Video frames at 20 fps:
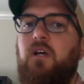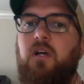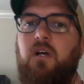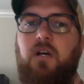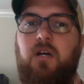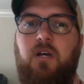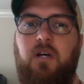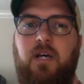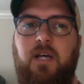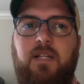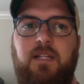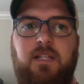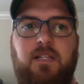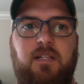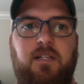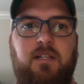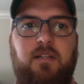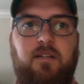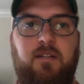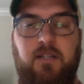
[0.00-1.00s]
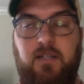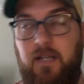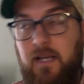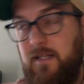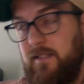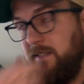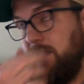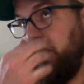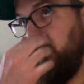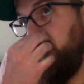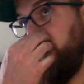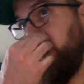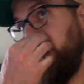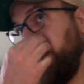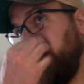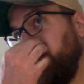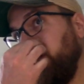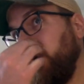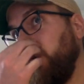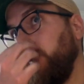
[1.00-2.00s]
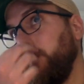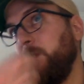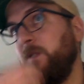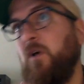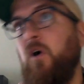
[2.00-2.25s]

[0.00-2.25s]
And then the next thing we covered was